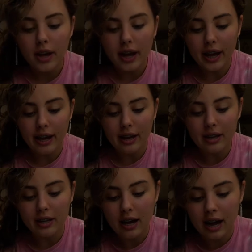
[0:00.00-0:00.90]
and
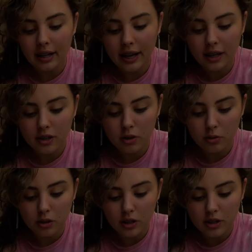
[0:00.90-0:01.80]
I like to
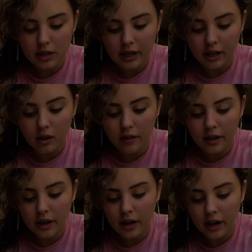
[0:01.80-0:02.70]
just stick it on there.